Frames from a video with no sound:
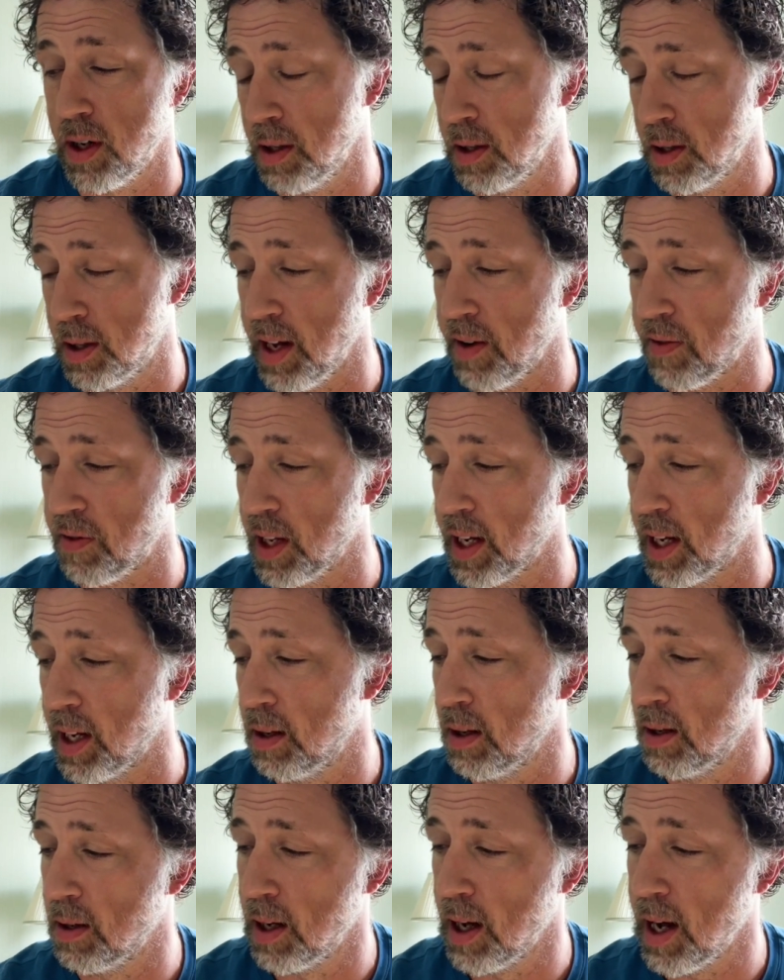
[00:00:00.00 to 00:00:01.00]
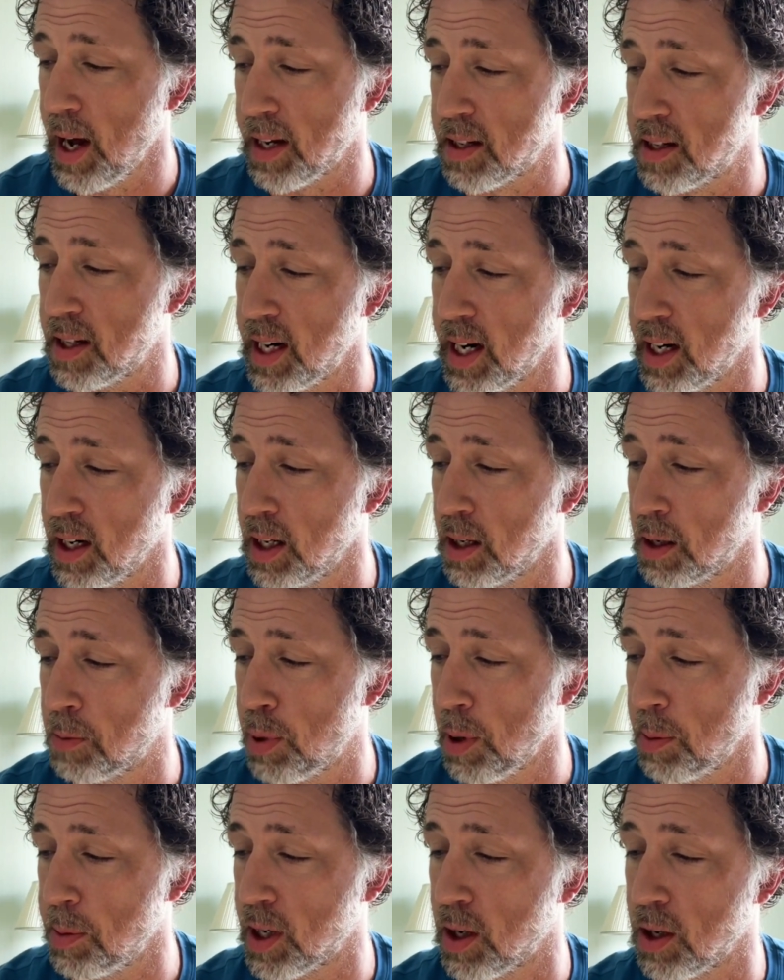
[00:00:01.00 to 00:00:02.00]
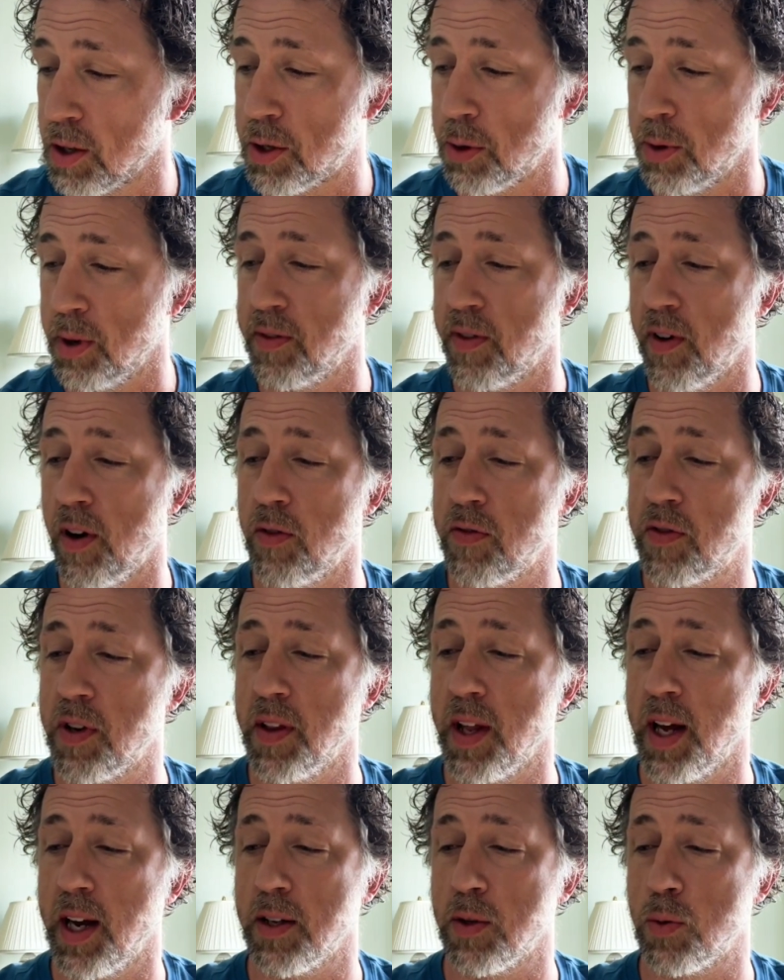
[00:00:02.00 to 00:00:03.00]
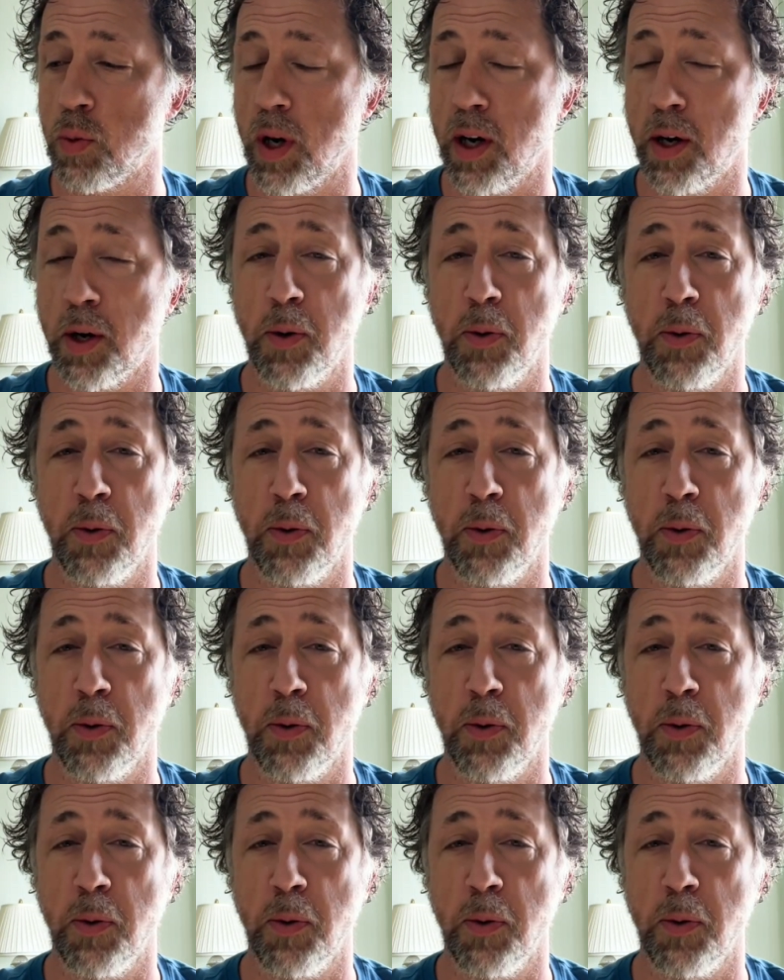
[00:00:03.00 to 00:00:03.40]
I definitely accidentally probably got too involved in that as well.